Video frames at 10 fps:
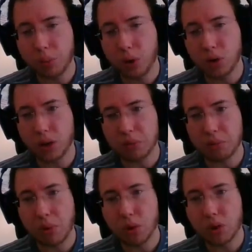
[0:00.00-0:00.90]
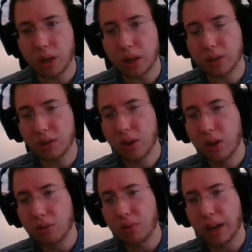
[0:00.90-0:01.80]
posting promotions,
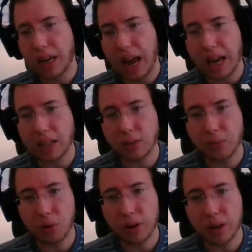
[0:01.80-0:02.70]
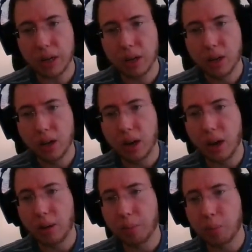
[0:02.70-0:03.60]
running ads for it,
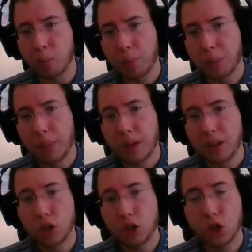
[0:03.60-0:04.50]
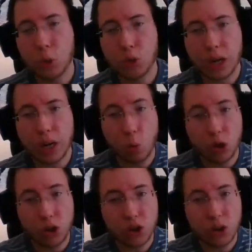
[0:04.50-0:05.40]
choosing
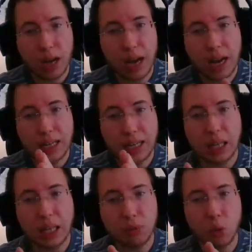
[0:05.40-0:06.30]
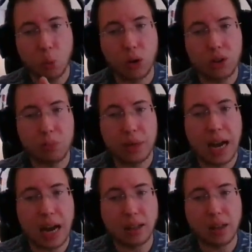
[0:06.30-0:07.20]
which clips were to be
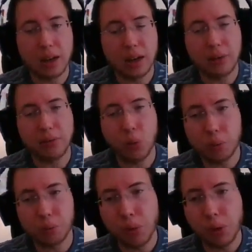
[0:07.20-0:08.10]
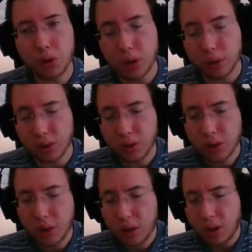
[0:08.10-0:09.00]
highlighted for the promotions,
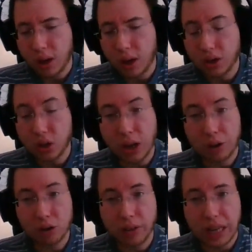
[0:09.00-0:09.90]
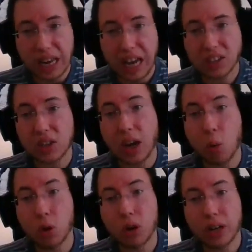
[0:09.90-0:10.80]
scheduling the guests,
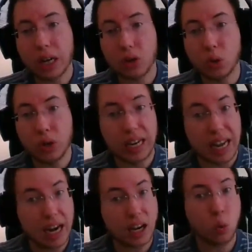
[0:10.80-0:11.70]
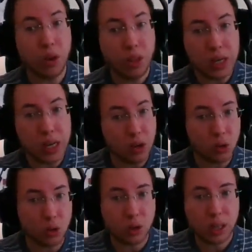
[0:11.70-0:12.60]
networking to connect with
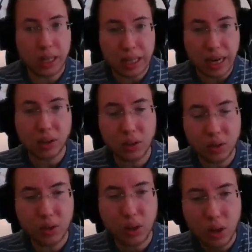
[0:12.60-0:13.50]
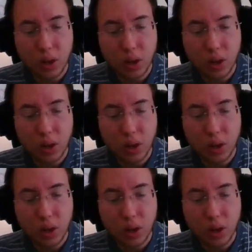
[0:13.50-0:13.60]
potential guests.